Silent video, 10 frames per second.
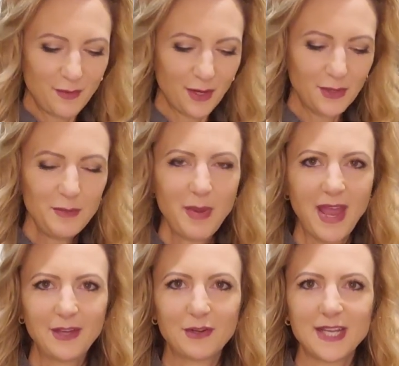for a good
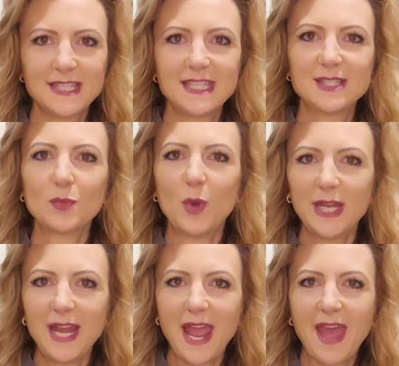pie crust, it's
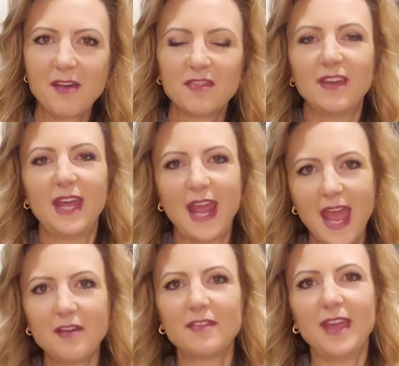1 1/2 and
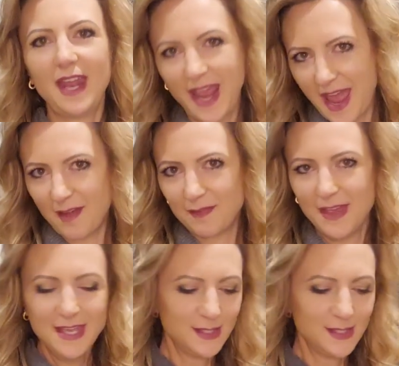1/2 and 1/2.